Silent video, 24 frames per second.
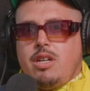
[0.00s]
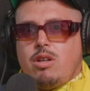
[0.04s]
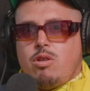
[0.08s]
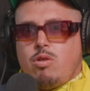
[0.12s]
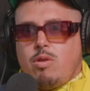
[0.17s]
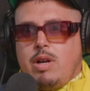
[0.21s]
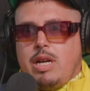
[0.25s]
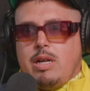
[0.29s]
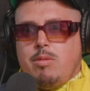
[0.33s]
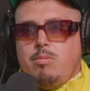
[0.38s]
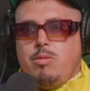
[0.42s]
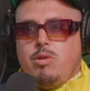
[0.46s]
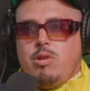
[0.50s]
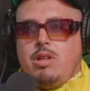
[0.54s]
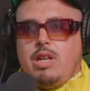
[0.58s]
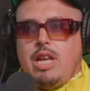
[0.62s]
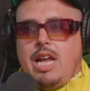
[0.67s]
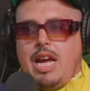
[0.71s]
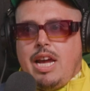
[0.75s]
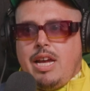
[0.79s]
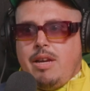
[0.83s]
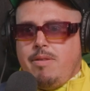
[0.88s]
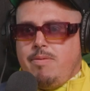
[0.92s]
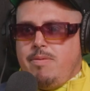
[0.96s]
incredible
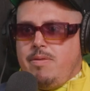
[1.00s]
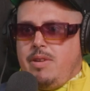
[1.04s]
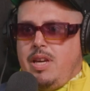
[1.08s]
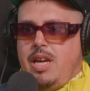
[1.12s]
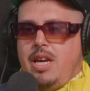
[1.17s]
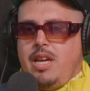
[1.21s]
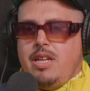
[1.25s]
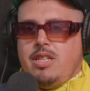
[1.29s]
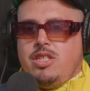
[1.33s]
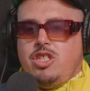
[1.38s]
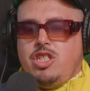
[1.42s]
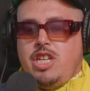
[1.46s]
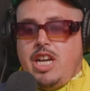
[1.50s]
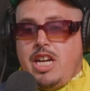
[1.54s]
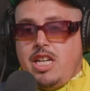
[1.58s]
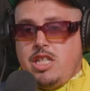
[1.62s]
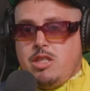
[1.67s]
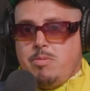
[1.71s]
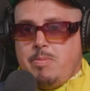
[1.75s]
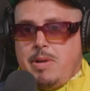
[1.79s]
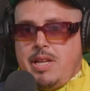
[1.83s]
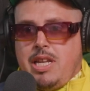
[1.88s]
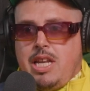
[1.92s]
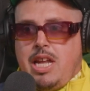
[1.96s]
life and
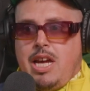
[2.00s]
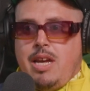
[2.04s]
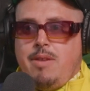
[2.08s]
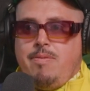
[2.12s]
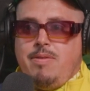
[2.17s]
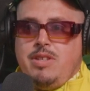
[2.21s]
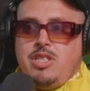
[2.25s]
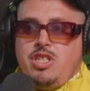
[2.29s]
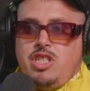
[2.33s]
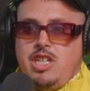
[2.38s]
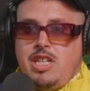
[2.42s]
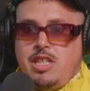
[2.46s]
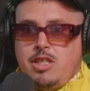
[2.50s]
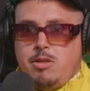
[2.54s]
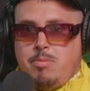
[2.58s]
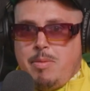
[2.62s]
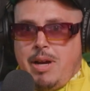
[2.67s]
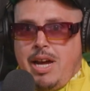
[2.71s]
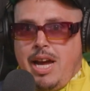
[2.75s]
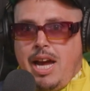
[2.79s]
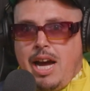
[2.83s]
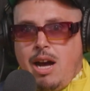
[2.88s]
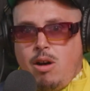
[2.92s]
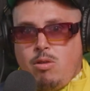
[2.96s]
change my life and change
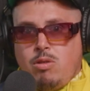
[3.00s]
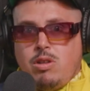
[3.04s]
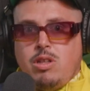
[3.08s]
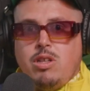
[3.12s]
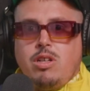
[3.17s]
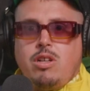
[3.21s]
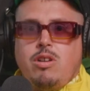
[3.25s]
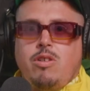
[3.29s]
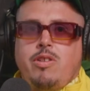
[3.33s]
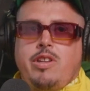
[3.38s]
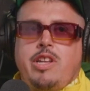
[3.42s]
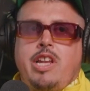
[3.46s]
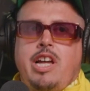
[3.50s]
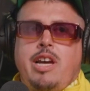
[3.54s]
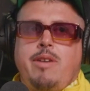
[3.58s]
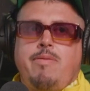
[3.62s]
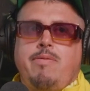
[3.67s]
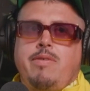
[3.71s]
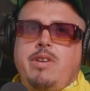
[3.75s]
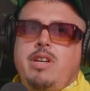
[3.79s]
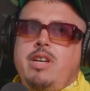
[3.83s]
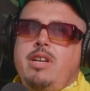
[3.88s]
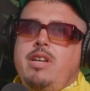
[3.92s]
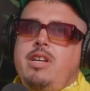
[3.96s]
my outlook on
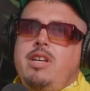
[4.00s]
life.